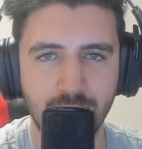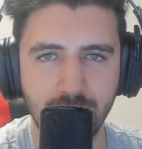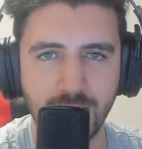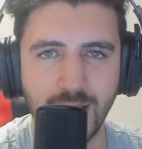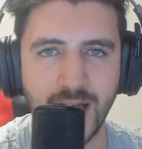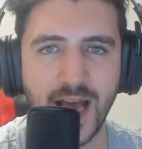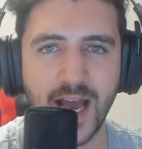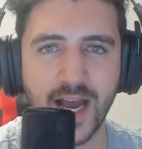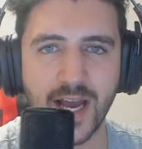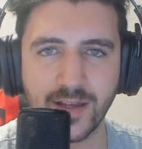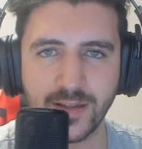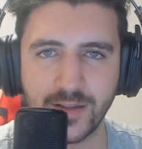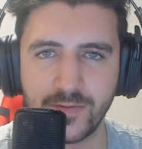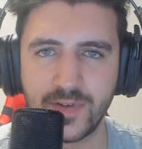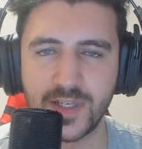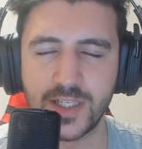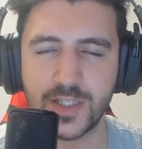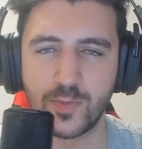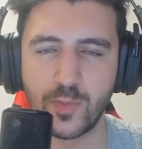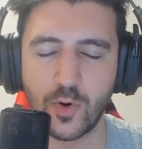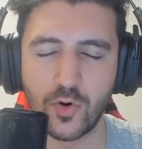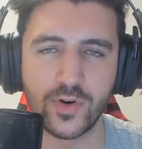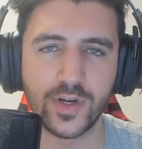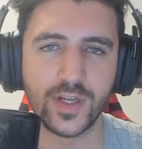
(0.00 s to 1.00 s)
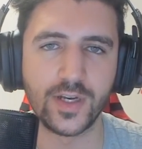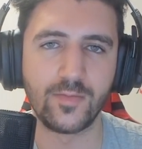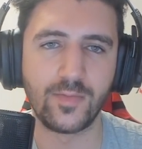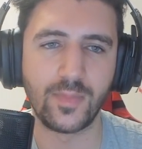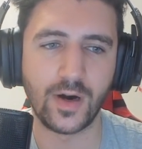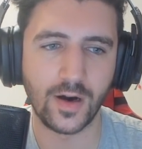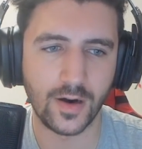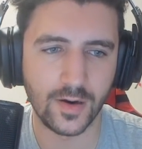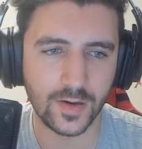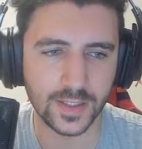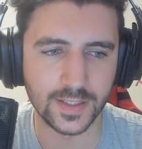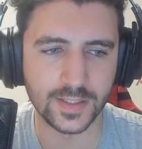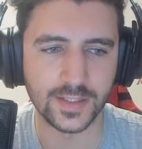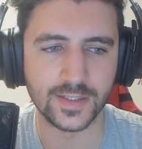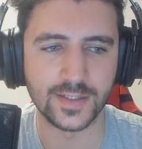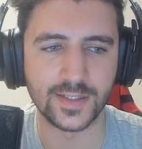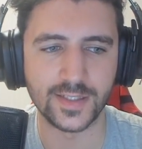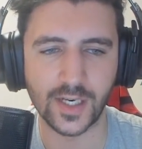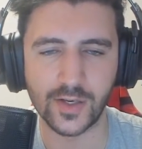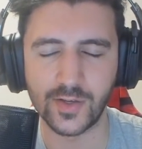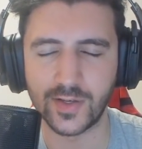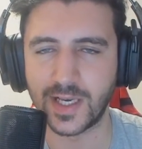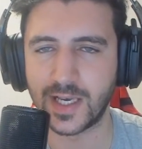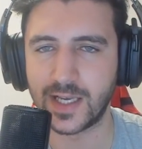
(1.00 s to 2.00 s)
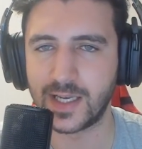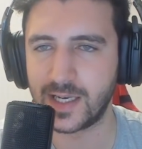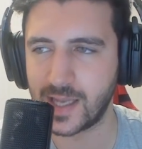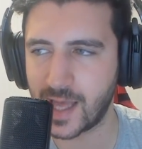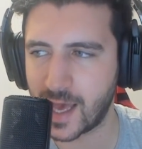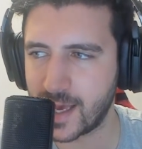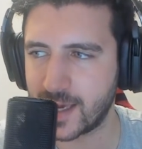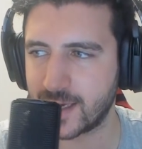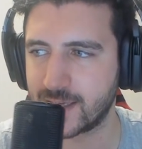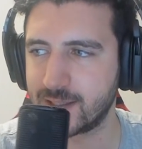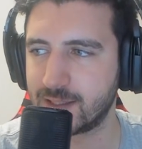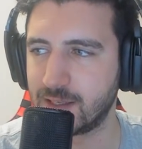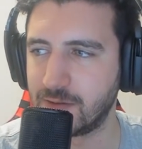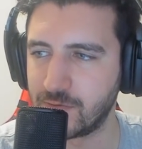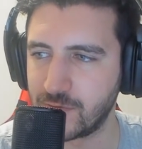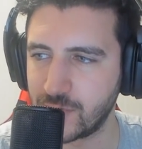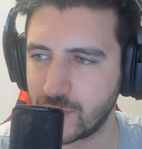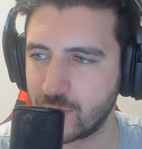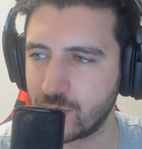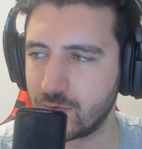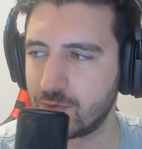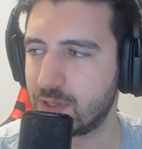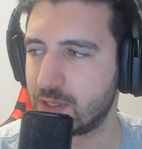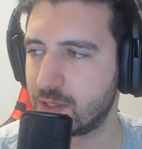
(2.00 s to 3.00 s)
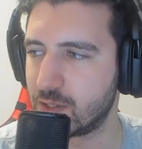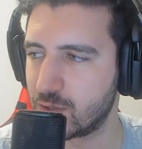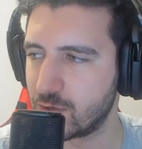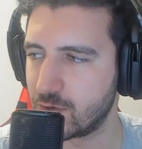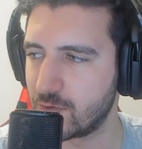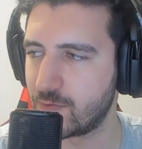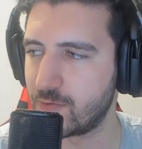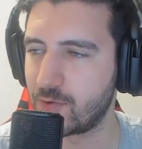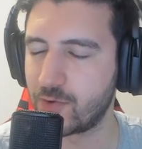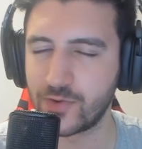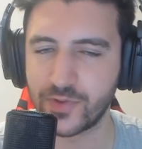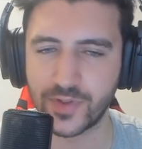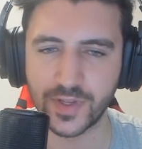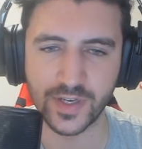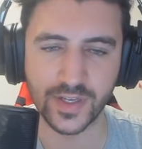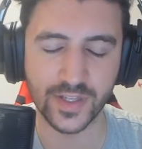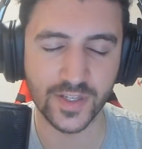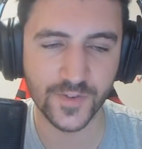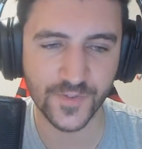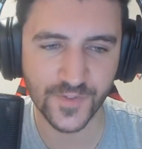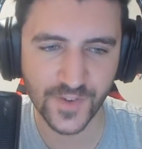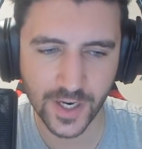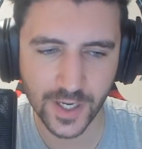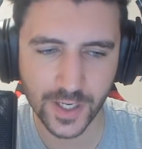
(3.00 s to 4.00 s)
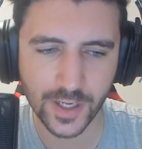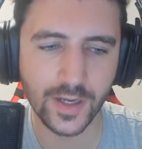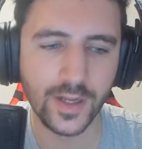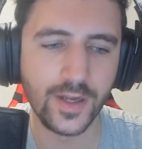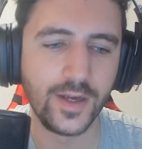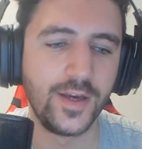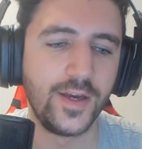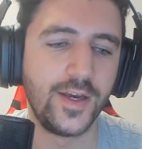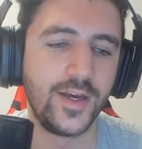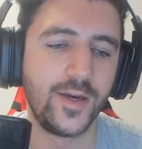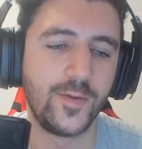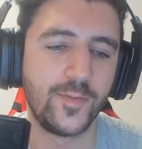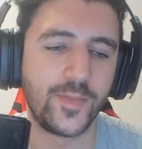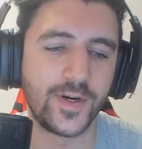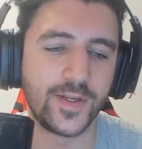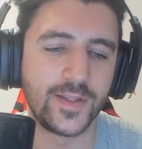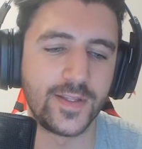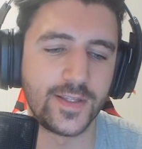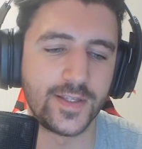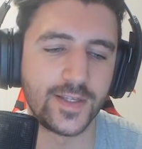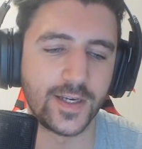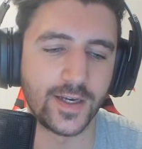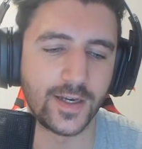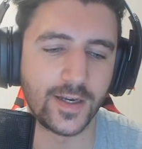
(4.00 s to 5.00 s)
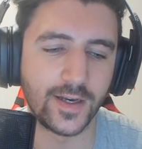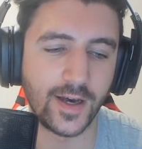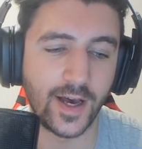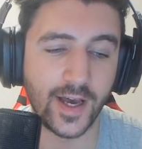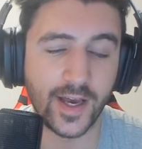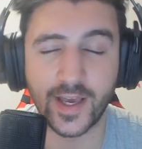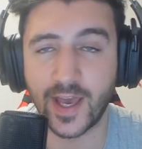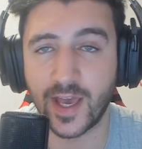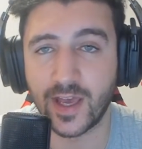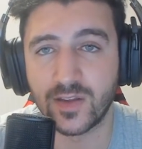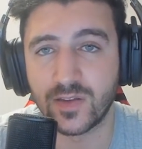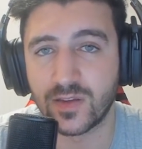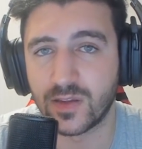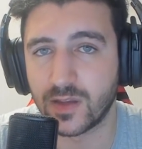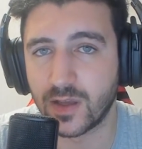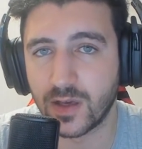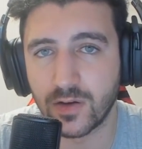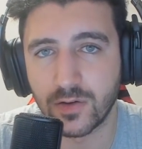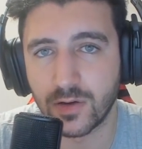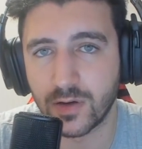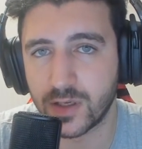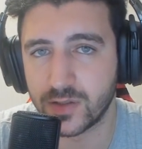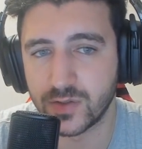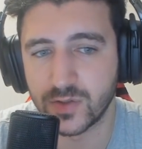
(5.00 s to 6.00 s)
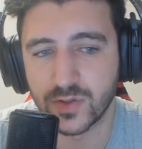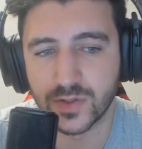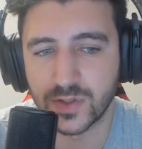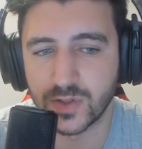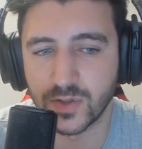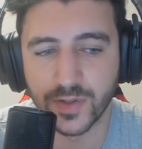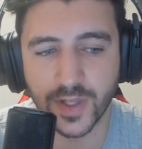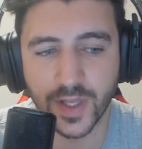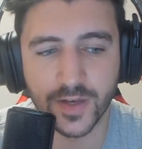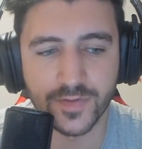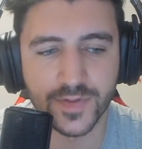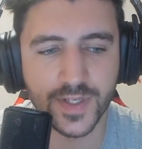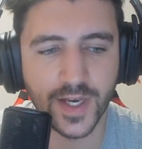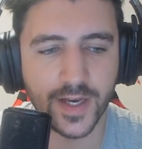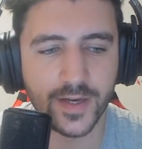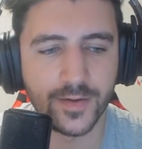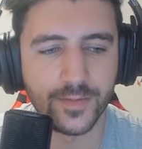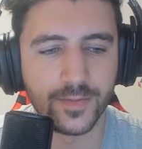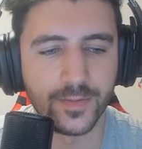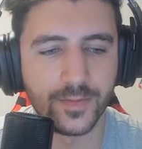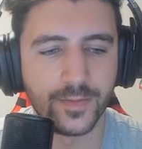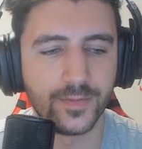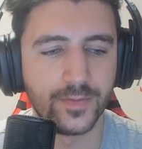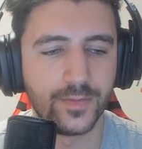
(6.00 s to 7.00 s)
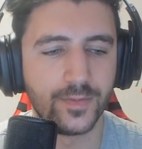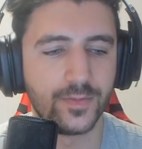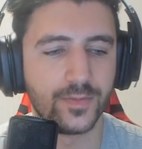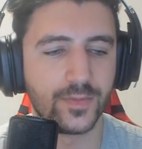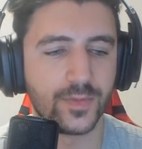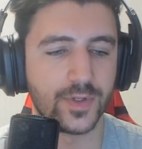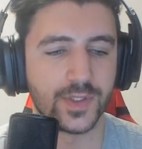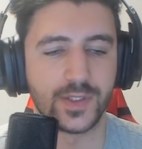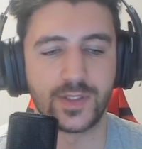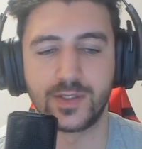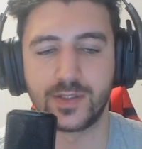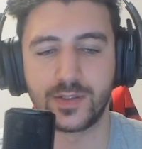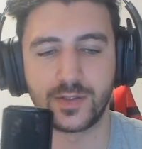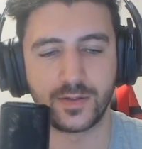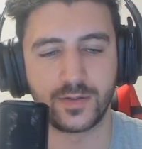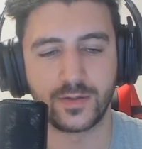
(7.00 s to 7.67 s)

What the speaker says: actively spoken about, and this is how you get likes and views and so forth, and it's fun. But I can't now. I just don't have time, because